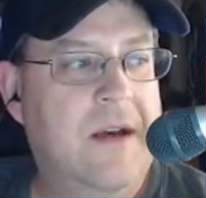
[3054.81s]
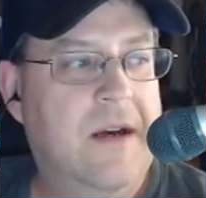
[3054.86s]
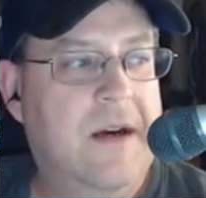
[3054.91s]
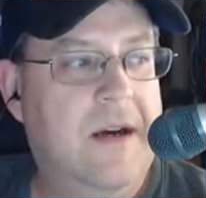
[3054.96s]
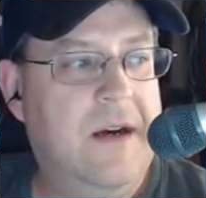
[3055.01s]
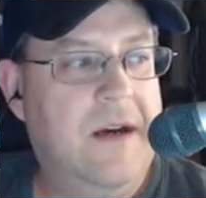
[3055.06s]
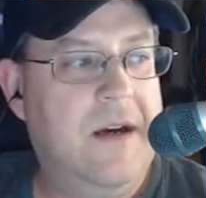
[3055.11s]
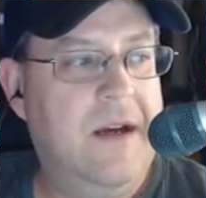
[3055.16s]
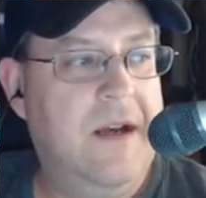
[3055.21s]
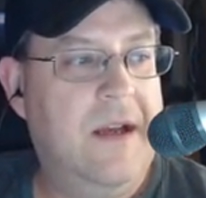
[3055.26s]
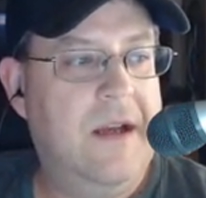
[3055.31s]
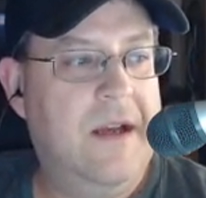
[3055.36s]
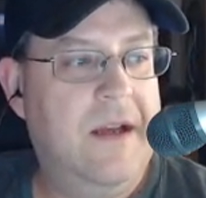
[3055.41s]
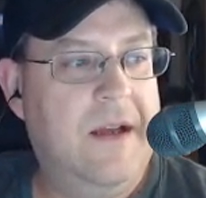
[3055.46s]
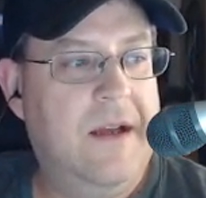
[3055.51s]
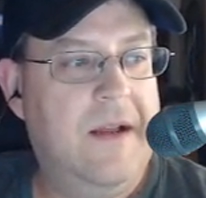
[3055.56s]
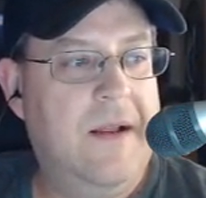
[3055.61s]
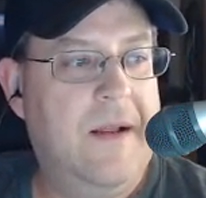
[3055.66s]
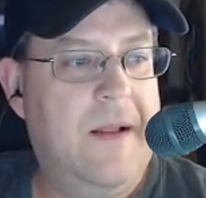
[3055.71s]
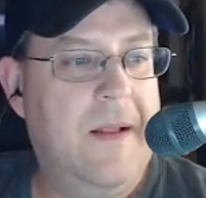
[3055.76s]
Let's
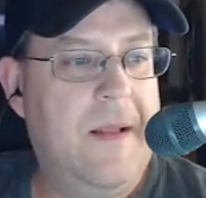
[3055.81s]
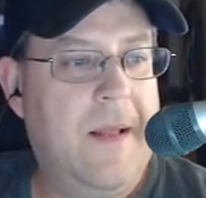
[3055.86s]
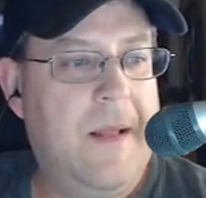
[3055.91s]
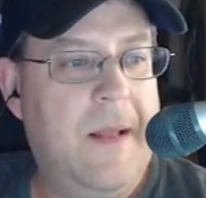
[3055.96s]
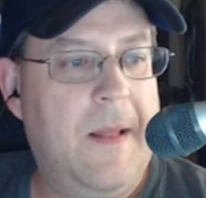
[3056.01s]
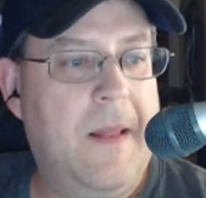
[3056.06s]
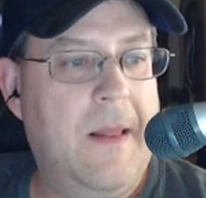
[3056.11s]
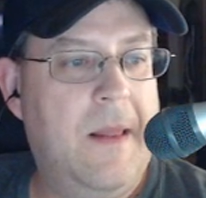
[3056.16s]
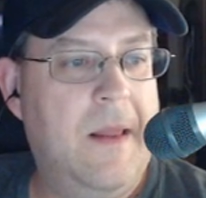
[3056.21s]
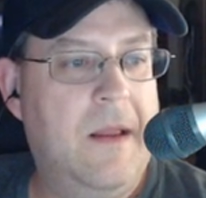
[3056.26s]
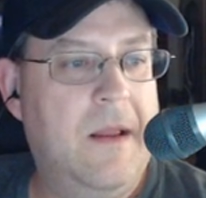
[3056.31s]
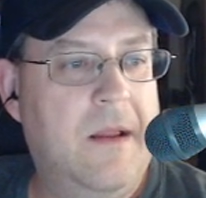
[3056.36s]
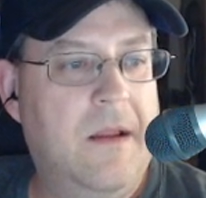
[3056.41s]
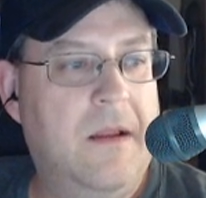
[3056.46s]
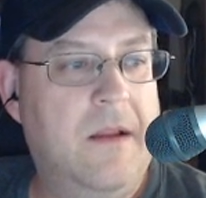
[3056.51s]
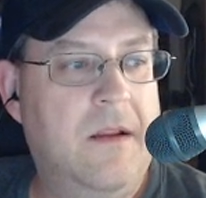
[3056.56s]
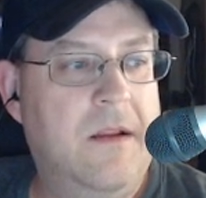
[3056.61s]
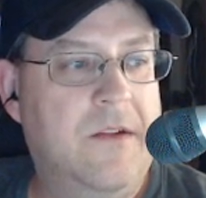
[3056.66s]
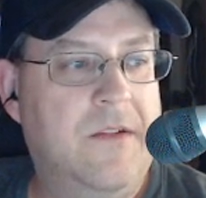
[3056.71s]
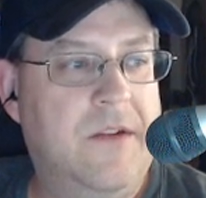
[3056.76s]

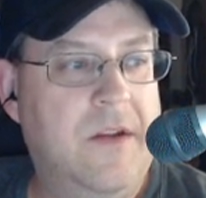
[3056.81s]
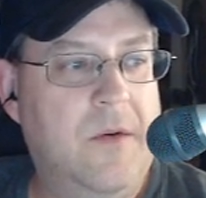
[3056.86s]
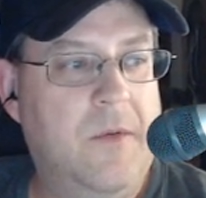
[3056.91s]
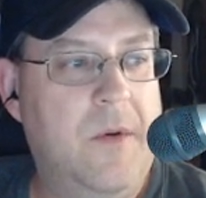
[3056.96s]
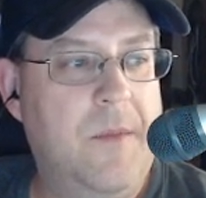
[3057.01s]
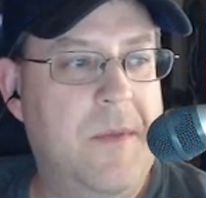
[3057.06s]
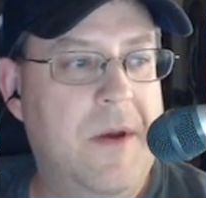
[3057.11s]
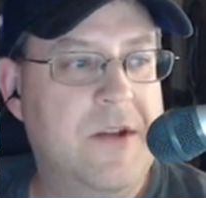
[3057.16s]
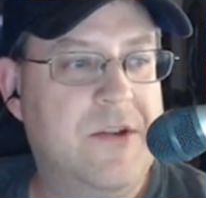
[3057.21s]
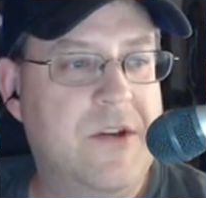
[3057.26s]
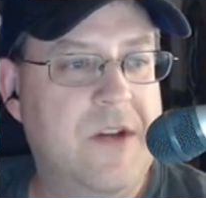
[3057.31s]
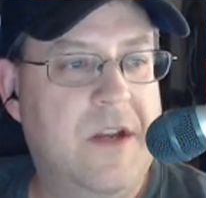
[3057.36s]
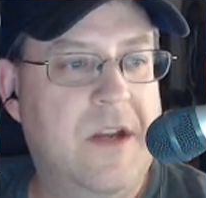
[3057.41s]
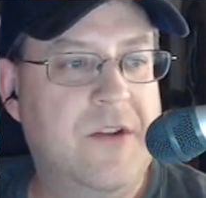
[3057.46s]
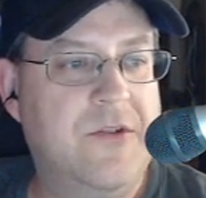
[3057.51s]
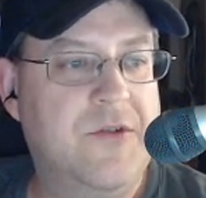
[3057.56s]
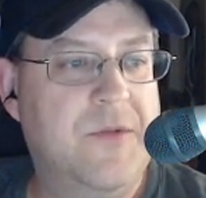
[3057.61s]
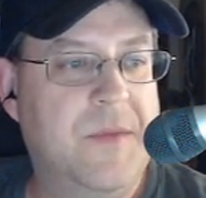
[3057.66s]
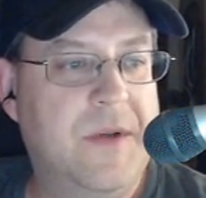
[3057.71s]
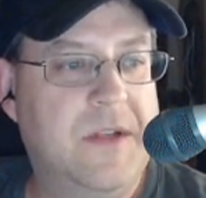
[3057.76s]
see. We mentioned
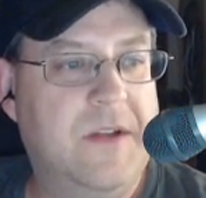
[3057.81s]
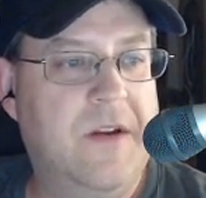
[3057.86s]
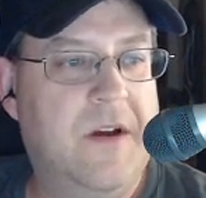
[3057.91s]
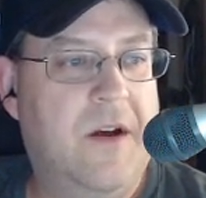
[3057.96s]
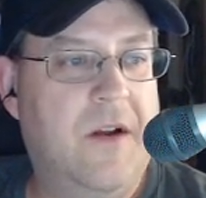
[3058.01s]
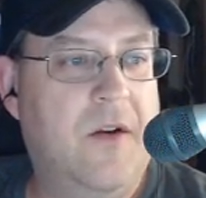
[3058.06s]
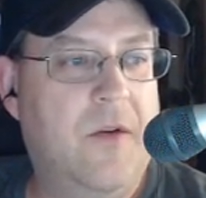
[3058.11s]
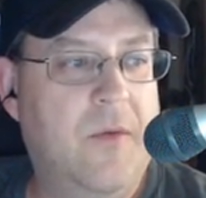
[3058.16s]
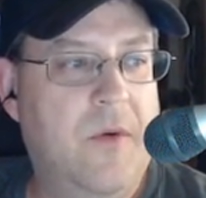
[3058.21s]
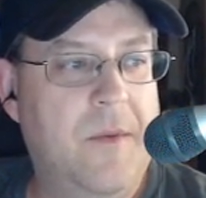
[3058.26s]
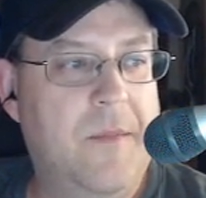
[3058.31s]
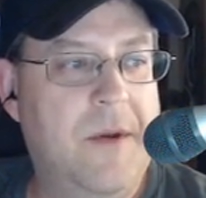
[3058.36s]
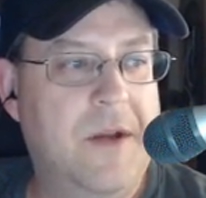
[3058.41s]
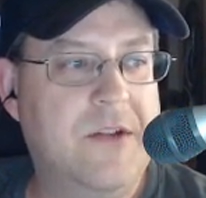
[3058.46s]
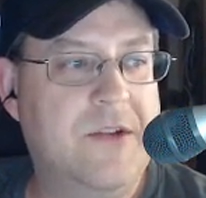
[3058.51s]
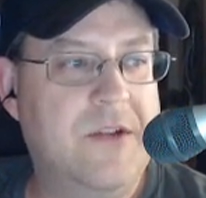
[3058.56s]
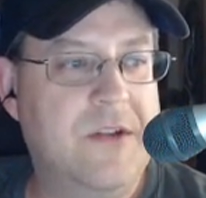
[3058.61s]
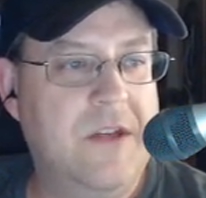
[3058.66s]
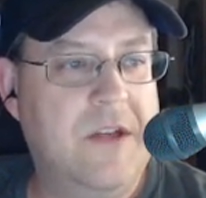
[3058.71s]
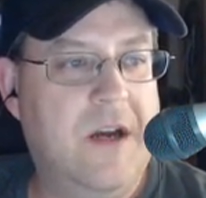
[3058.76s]
Andrew McDonald. We
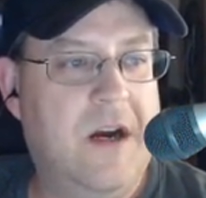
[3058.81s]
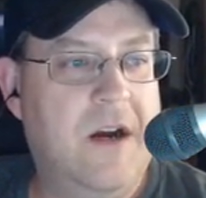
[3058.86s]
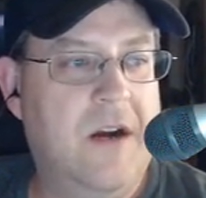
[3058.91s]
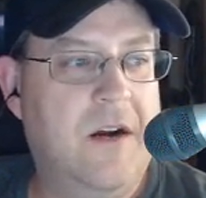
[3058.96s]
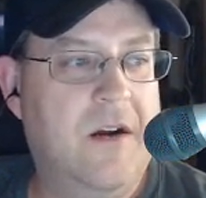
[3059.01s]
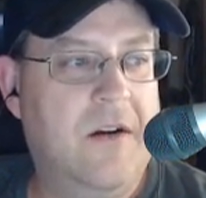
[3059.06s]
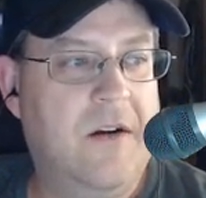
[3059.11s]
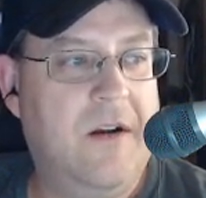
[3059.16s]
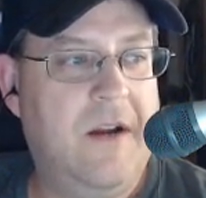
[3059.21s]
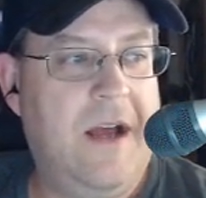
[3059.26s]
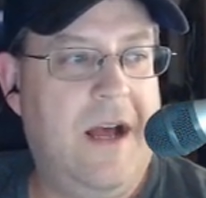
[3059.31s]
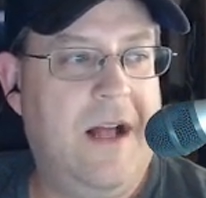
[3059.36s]
mentioned Yager.